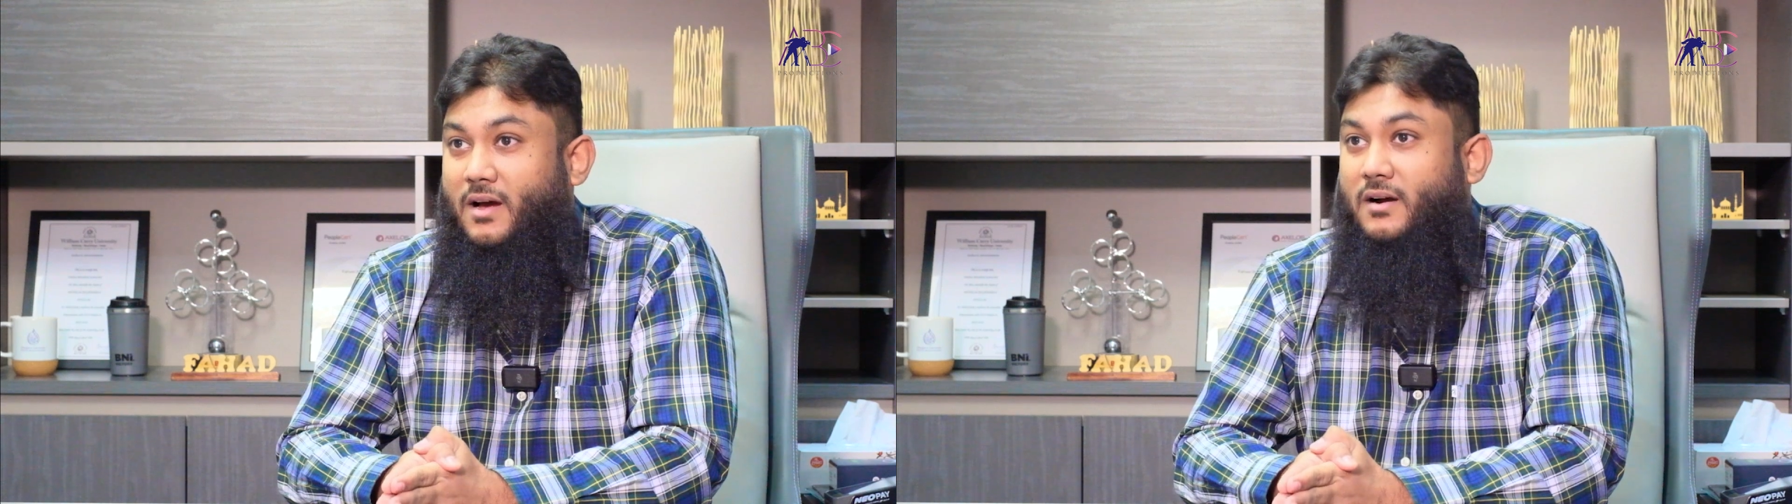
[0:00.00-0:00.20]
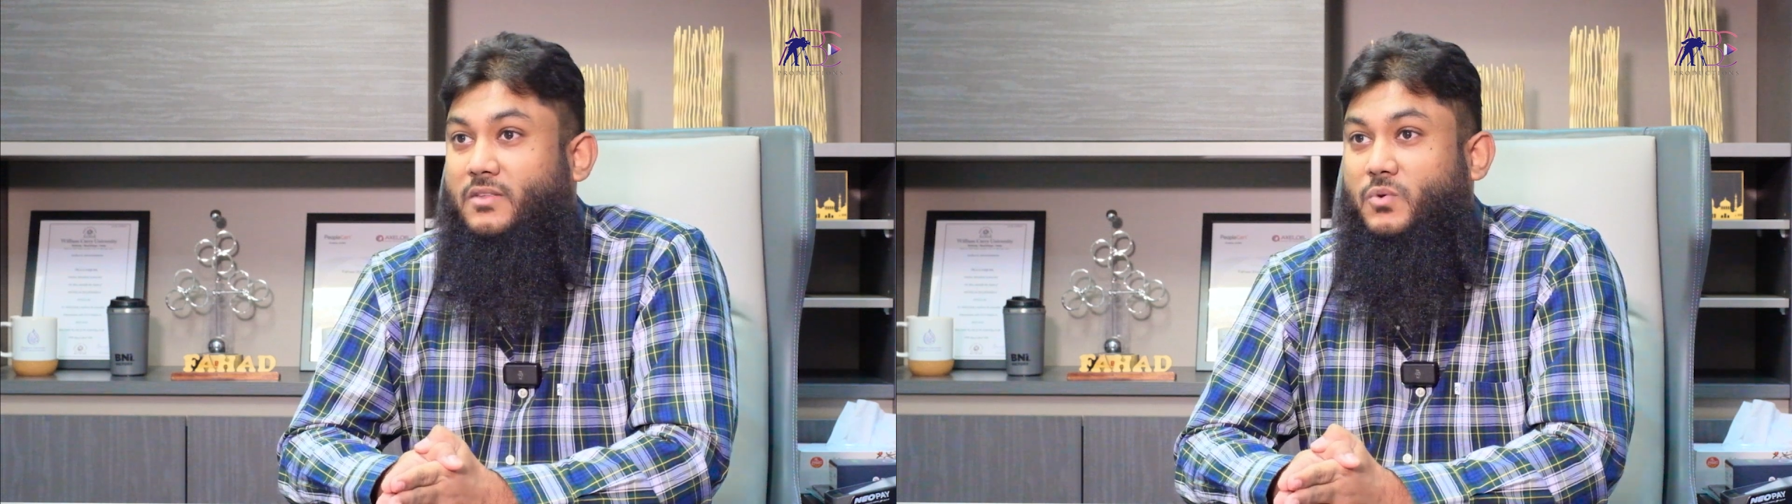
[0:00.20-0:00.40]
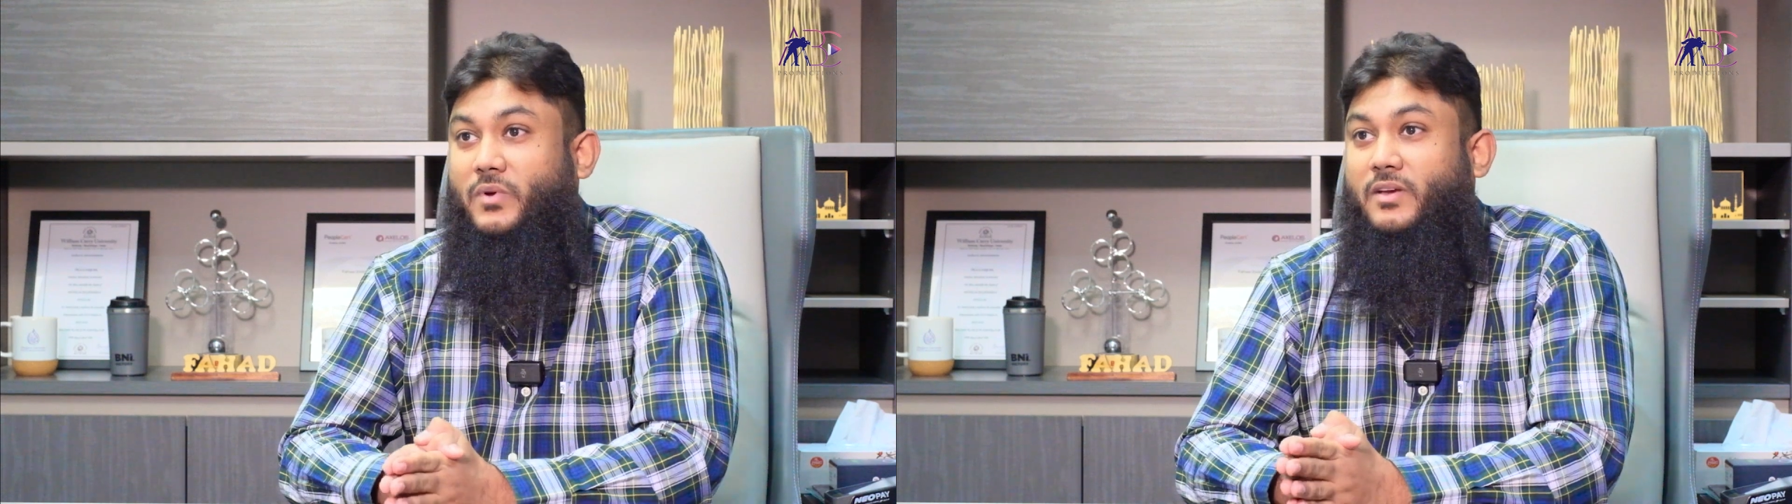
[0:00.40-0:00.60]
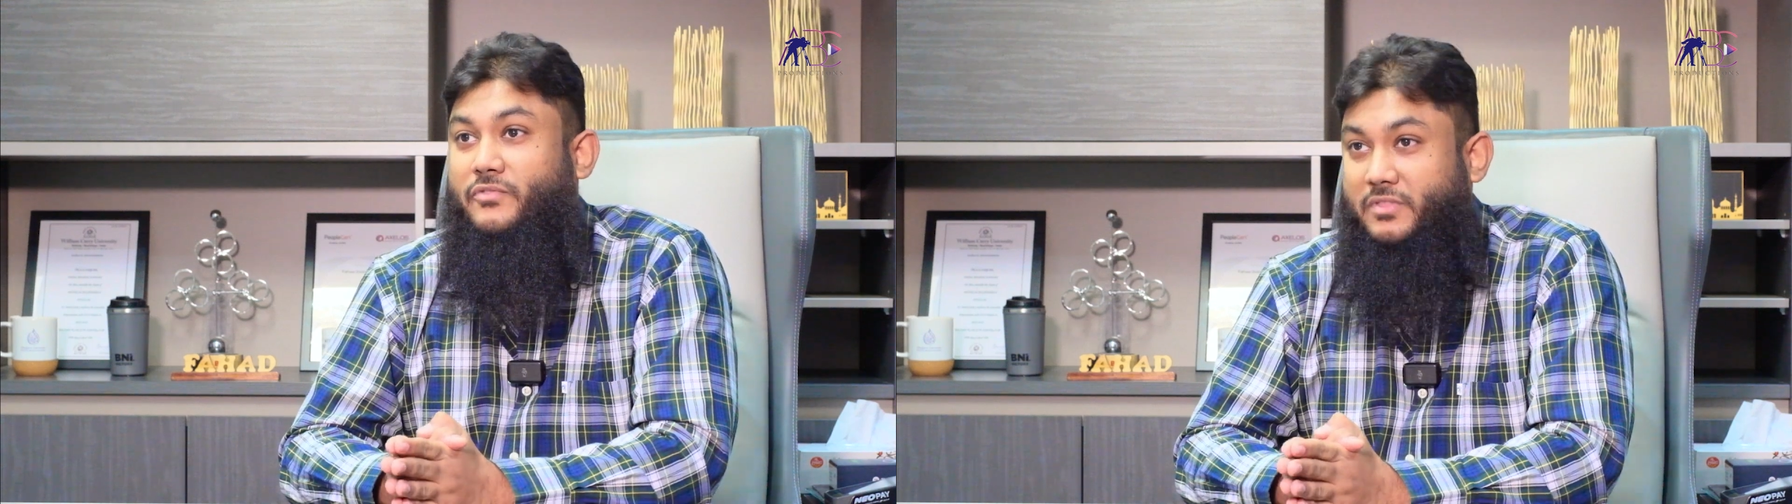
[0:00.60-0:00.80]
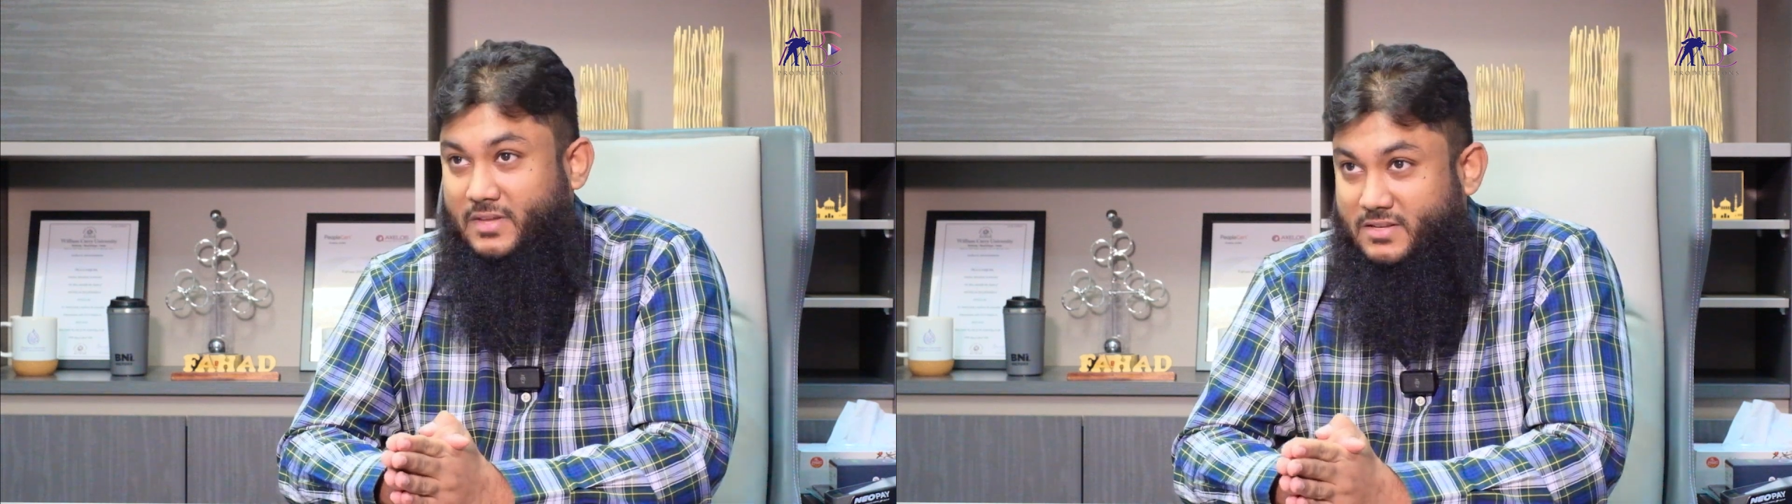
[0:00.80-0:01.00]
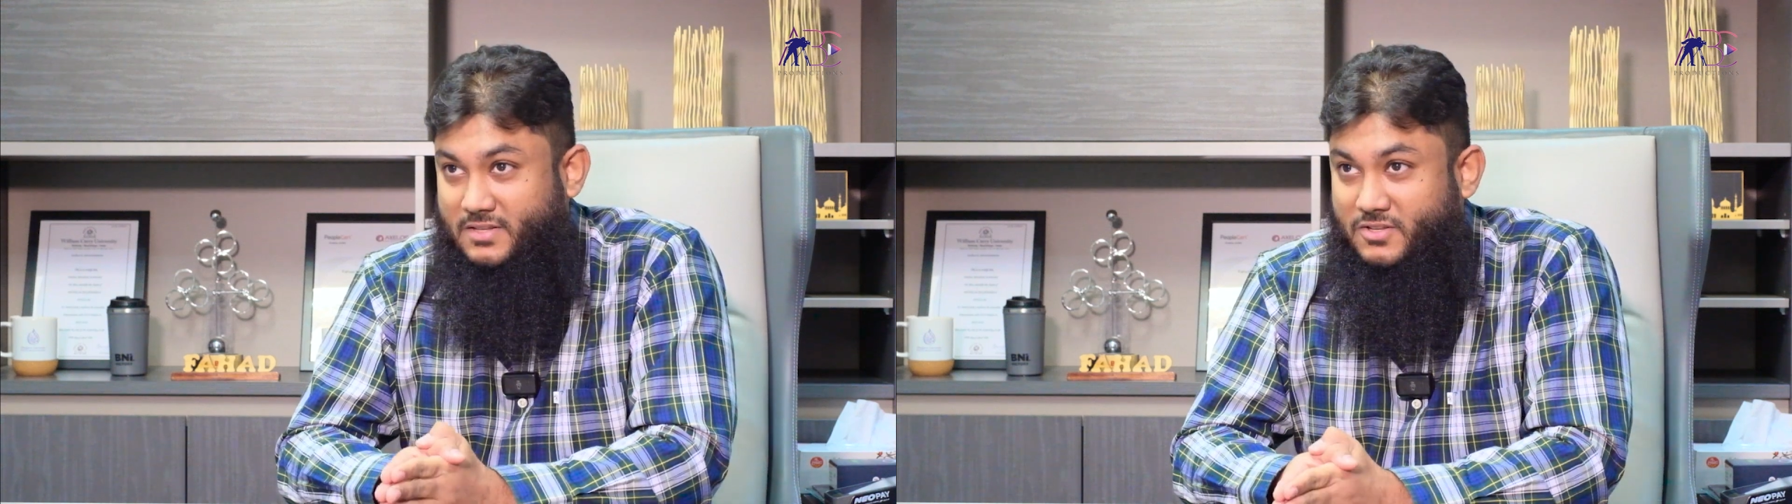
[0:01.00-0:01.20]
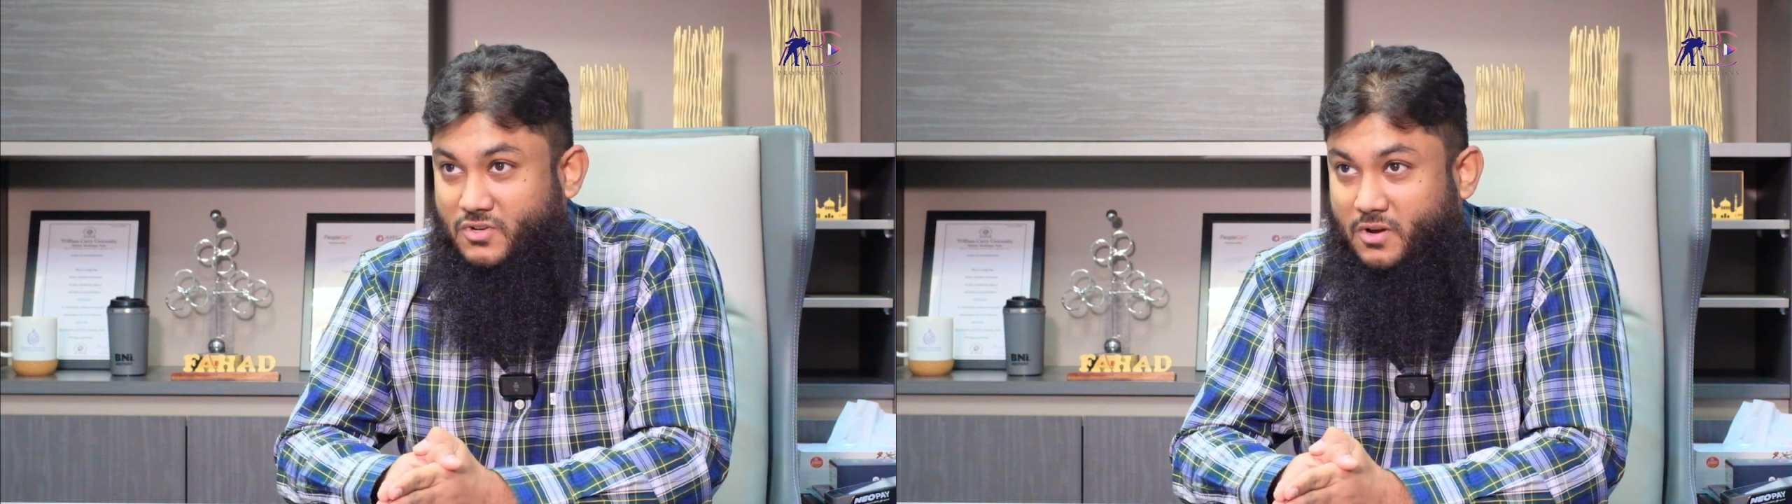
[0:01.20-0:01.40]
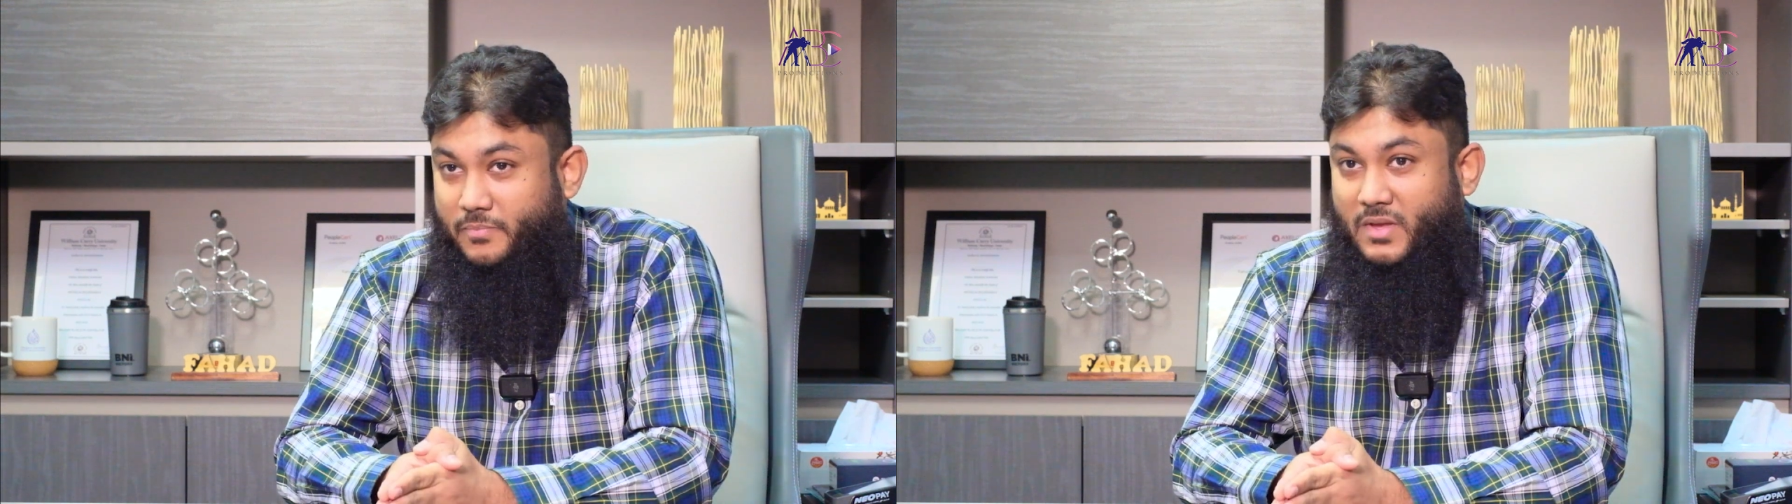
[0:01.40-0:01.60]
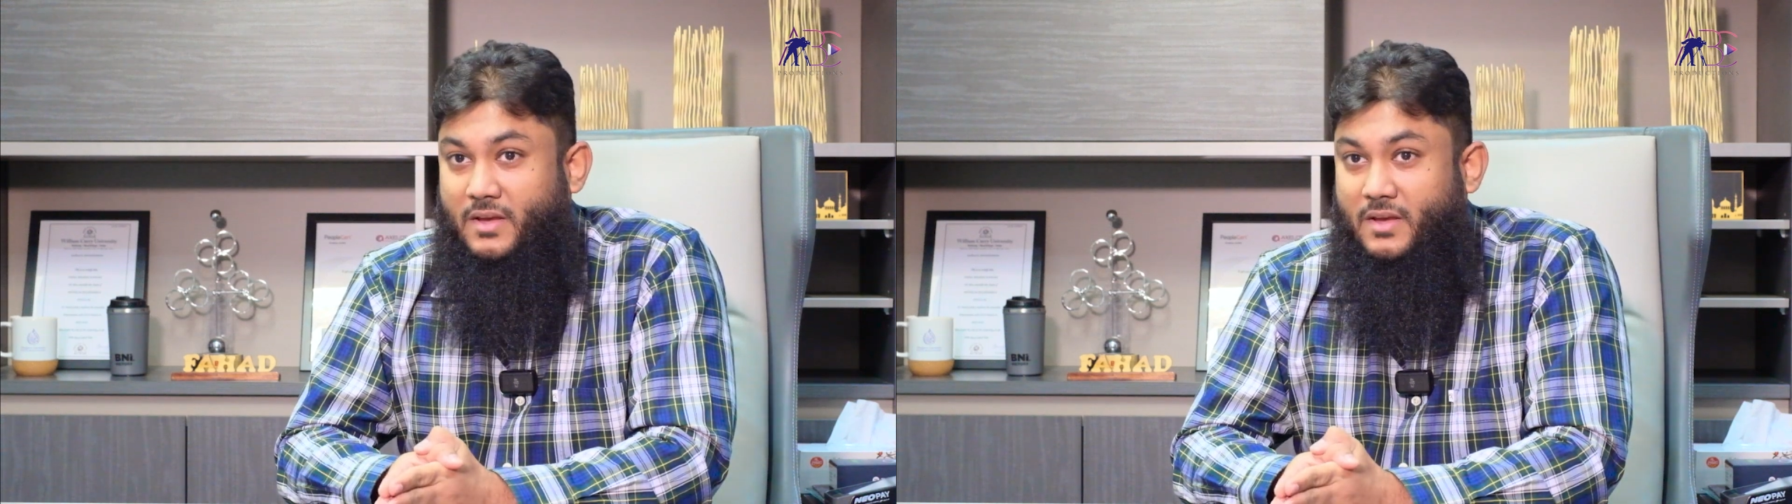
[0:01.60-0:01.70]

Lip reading: are doing a fantastic job.